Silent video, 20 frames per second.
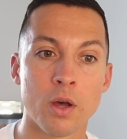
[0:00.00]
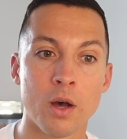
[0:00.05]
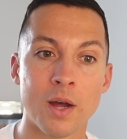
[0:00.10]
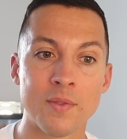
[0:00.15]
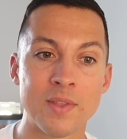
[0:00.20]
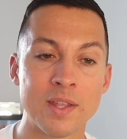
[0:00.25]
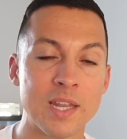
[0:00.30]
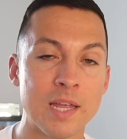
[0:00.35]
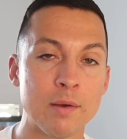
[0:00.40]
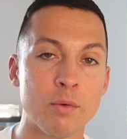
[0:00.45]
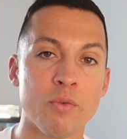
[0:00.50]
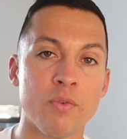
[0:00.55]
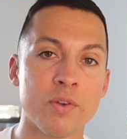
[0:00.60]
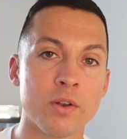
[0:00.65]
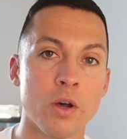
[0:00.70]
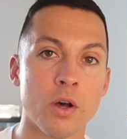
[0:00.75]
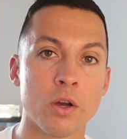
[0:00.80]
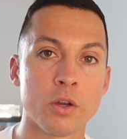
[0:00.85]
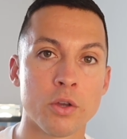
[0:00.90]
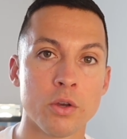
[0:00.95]
that I did everything
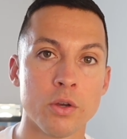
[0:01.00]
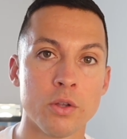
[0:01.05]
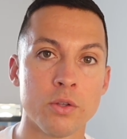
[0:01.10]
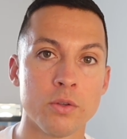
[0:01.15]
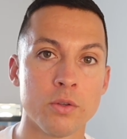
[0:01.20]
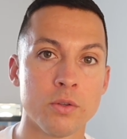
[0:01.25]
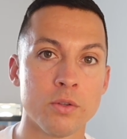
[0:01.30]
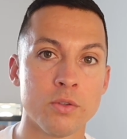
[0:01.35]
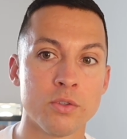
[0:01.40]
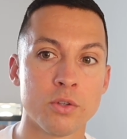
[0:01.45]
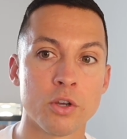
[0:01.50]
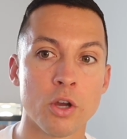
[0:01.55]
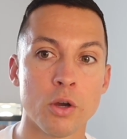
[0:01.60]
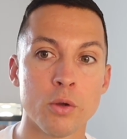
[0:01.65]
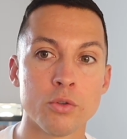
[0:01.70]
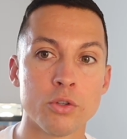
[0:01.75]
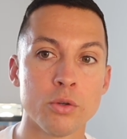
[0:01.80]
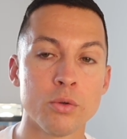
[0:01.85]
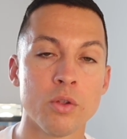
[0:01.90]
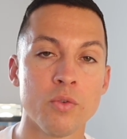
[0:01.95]
that I could to go
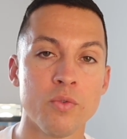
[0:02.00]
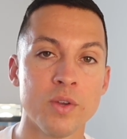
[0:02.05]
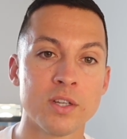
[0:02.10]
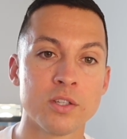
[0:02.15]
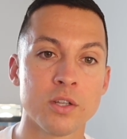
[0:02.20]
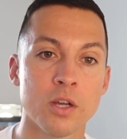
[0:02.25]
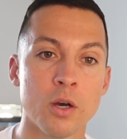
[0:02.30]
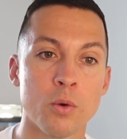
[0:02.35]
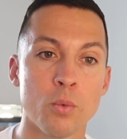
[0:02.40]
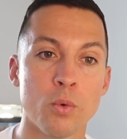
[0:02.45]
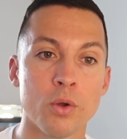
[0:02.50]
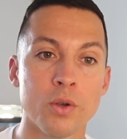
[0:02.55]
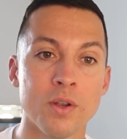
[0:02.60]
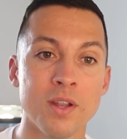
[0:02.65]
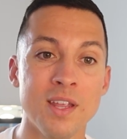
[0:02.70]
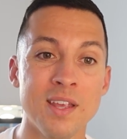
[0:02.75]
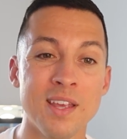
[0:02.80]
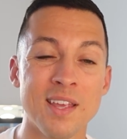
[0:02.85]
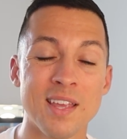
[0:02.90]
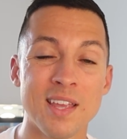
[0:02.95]
and do the things that I
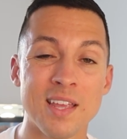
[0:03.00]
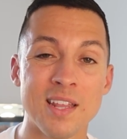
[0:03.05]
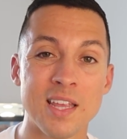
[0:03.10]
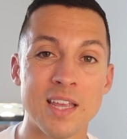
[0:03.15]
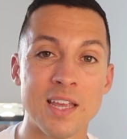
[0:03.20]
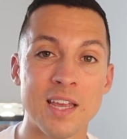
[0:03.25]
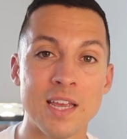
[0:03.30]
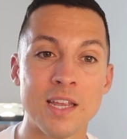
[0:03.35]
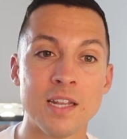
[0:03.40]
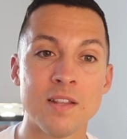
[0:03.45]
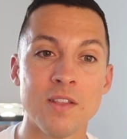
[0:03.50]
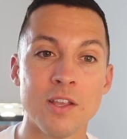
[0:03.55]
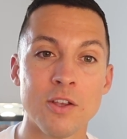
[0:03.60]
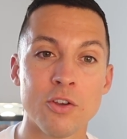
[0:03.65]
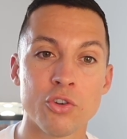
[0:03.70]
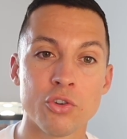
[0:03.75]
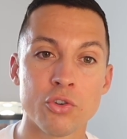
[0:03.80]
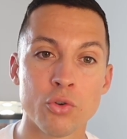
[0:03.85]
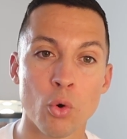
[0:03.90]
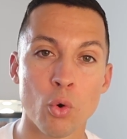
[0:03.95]
want in, in this
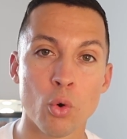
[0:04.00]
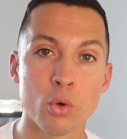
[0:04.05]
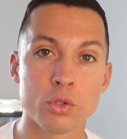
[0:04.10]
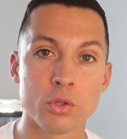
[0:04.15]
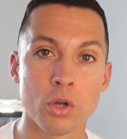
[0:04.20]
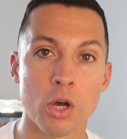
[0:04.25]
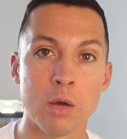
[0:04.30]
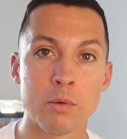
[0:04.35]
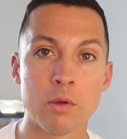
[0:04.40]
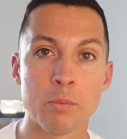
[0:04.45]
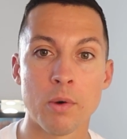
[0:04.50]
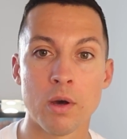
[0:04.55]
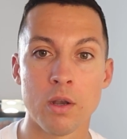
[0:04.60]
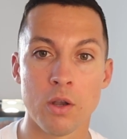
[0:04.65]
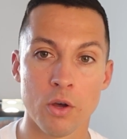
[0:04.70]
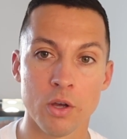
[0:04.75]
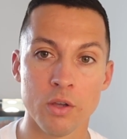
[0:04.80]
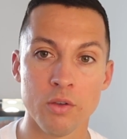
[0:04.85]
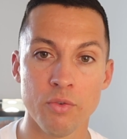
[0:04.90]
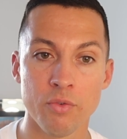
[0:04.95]
short time in my
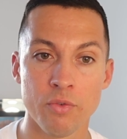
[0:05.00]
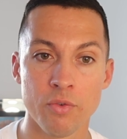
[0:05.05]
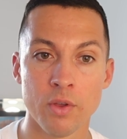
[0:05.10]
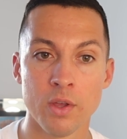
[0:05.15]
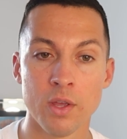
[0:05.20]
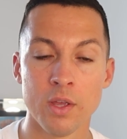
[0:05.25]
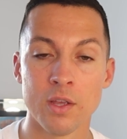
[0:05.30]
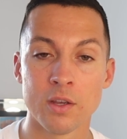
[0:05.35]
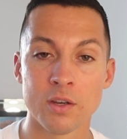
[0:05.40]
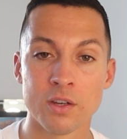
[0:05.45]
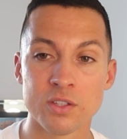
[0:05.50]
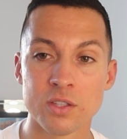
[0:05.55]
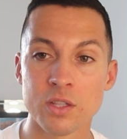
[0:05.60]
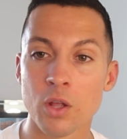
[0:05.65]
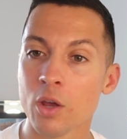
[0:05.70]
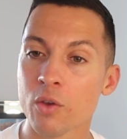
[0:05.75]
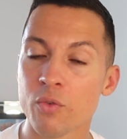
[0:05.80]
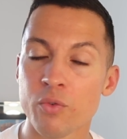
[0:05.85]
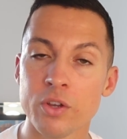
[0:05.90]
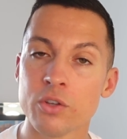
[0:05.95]
life because
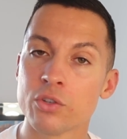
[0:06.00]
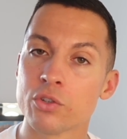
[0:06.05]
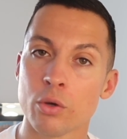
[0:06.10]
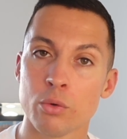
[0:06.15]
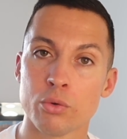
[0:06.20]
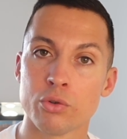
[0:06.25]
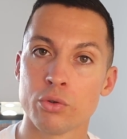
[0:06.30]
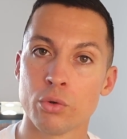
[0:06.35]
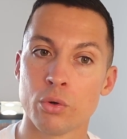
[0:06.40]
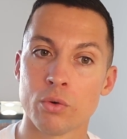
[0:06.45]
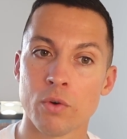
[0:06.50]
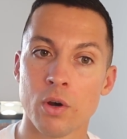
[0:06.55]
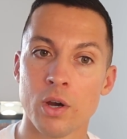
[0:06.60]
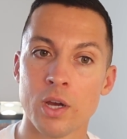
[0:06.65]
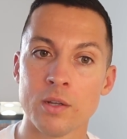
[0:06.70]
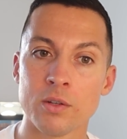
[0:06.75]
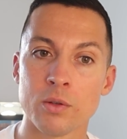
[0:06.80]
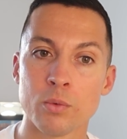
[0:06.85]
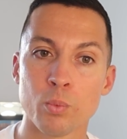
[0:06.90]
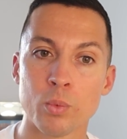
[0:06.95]
life is so short,
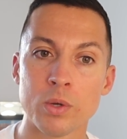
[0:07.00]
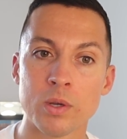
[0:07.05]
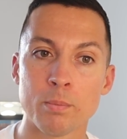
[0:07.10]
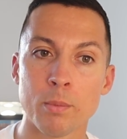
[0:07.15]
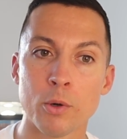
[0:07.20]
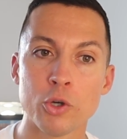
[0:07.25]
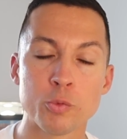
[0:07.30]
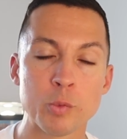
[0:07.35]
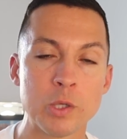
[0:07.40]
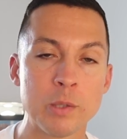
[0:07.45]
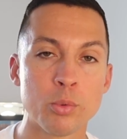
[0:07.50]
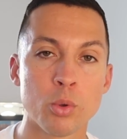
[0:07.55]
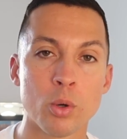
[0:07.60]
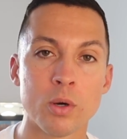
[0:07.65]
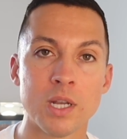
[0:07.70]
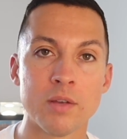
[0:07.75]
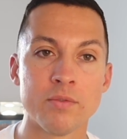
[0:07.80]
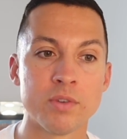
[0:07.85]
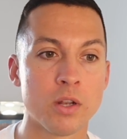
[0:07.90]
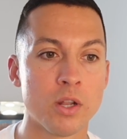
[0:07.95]
right? And we, most people
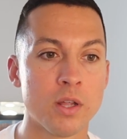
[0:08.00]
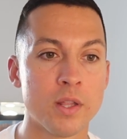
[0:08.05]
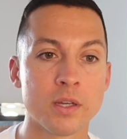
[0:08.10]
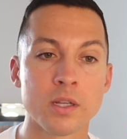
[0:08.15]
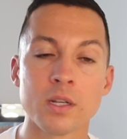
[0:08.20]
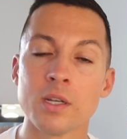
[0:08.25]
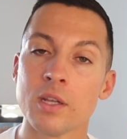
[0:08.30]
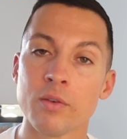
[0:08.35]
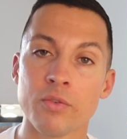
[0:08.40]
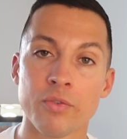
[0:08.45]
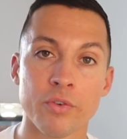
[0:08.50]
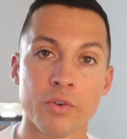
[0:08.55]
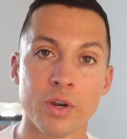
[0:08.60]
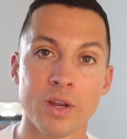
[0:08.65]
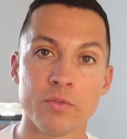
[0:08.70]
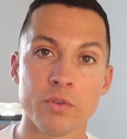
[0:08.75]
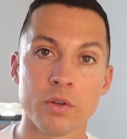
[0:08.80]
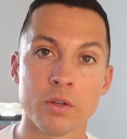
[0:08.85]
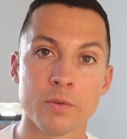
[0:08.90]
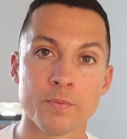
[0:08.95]
are living it like they're going to live
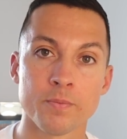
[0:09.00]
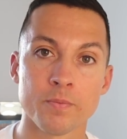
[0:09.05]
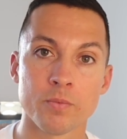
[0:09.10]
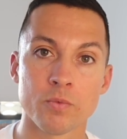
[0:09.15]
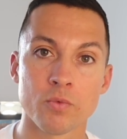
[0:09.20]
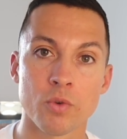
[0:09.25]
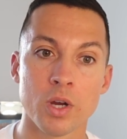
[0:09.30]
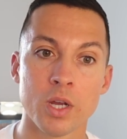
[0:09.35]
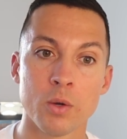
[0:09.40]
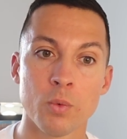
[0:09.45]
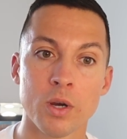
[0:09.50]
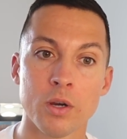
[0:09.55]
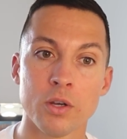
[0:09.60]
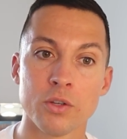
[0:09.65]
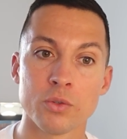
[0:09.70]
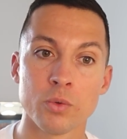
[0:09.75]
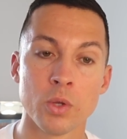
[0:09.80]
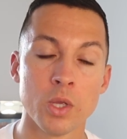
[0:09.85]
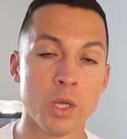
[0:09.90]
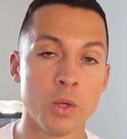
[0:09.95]
forever, right?
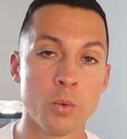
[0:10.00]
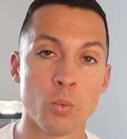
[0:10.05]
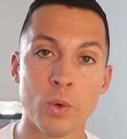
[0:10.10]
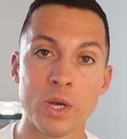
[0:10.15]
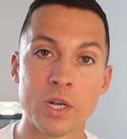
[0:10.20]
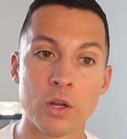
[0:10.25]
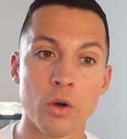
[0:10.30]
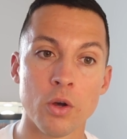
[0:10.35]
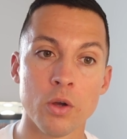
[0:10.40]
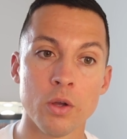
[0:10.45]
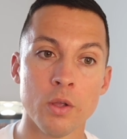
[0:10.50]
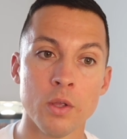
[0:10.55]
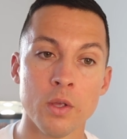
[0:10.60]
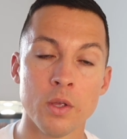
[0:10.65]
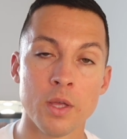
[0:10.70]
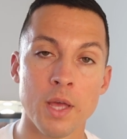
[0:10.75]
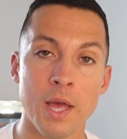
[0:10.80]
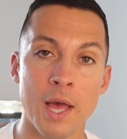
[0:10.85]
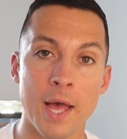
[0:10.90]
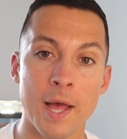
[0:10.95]
Whereas we're not.
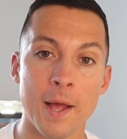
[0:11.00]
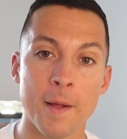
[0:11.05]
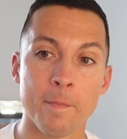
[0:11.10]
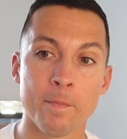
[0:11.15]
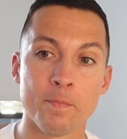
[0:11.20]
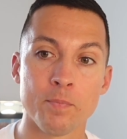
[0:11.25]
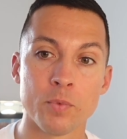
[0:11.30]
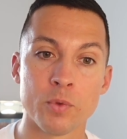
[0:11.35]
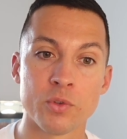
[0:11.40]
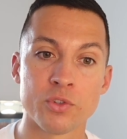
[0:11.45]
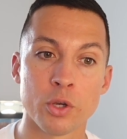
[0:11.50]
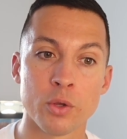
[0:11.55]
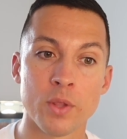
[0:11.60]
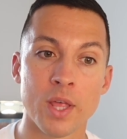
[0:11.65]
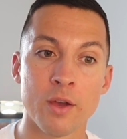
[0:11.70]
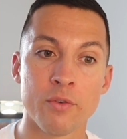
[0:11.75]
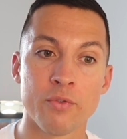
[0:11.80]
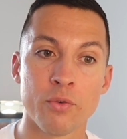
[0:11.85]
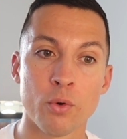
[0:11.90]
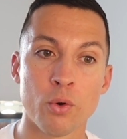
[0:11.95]
Um, so
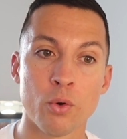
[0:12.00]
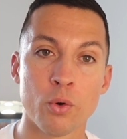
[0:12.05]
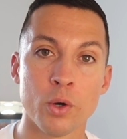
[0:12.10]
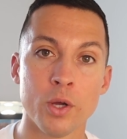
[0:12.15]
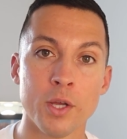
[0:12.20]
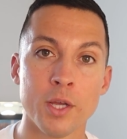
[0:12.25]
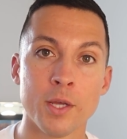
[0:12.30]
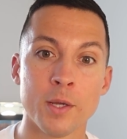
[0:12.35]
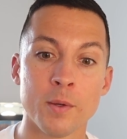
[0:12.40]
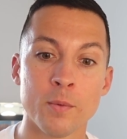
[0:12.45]
therefore,